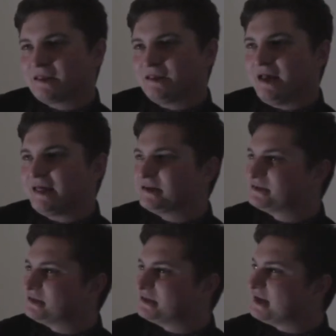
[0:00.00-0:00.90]

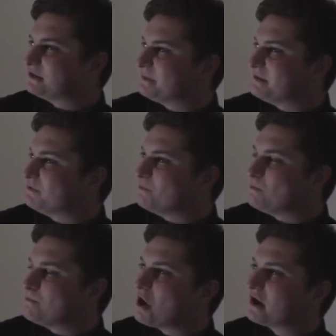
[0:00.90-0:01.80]
There's people
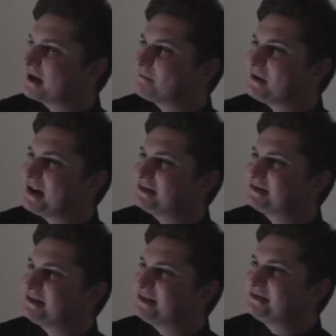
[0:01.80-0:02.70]
in
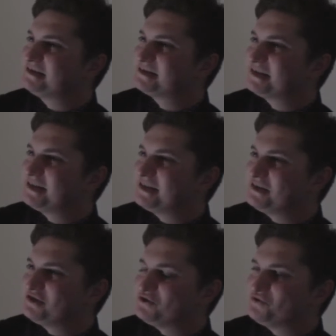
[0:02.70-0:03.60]
marketplaces
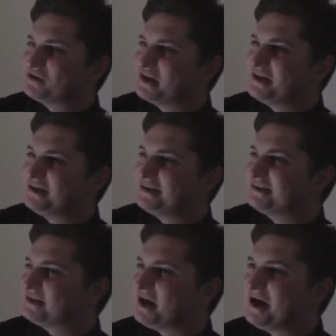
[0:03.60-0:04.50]
talking,
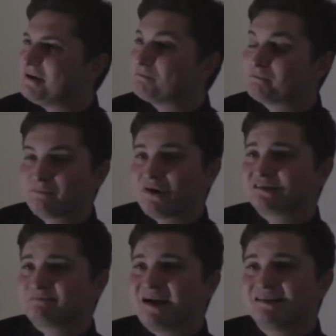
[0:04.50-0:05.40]
and
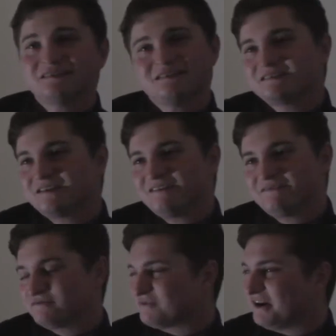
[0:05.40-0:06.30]
brass bands and stuff.
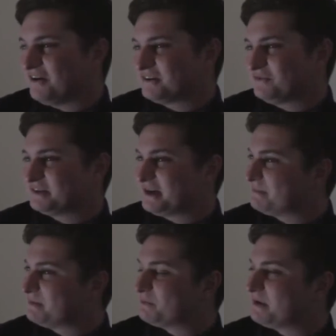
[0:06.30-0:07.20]
It was quite hard not to get
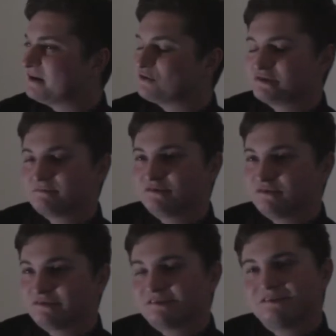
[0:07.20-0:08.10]
people playing Christmas
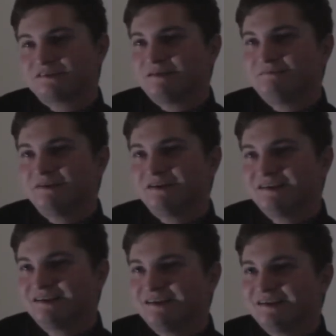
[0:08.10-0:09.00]
songs in December
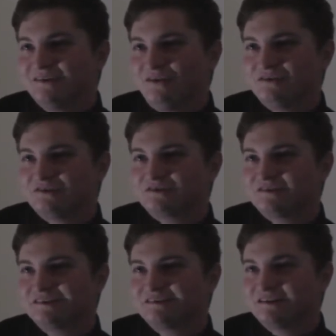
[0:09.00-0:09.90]
on the
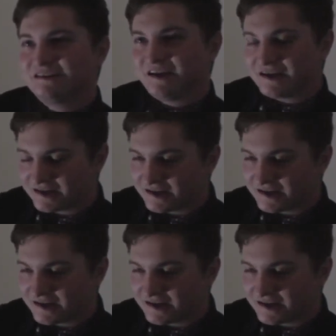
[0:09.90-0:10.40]
street. So yeah,